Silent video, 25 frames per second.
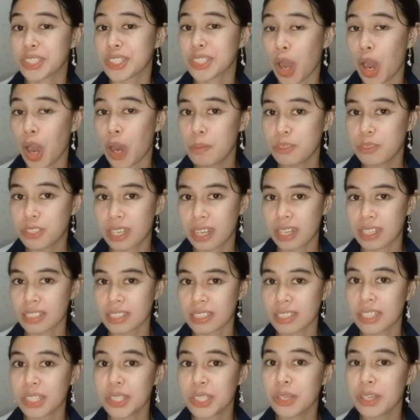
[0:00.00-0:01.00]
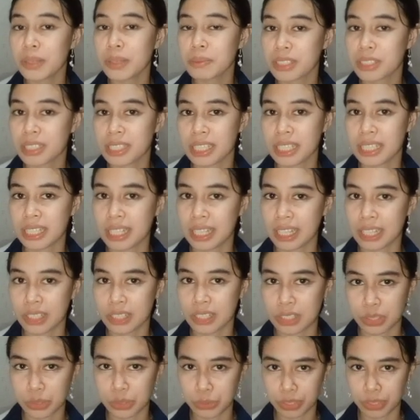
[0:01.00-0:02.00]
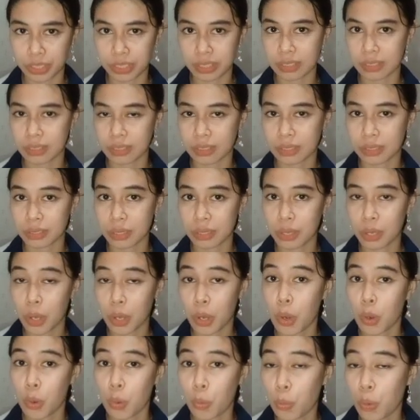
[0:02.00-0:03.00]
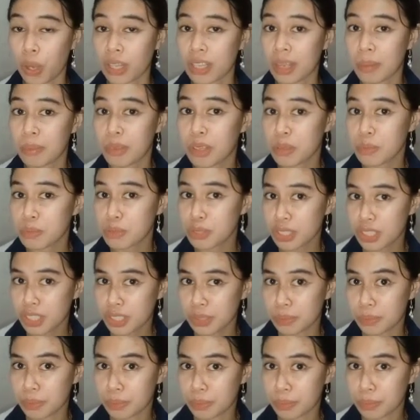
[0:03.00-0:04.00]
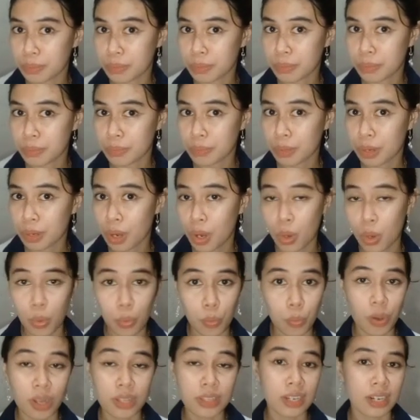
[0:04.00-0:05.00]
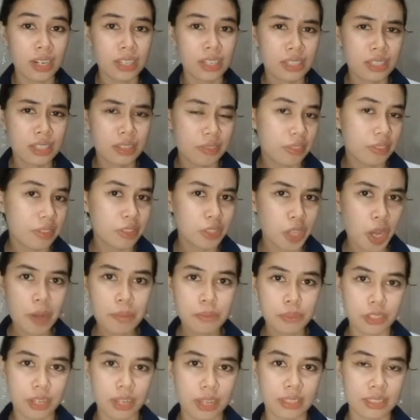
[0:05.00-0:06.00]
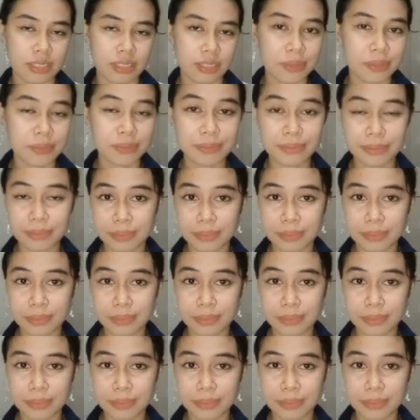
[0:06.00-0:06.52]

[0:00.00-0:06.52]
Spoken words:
or the objects that you have seen in the screen. What have you observed? What are the different objects?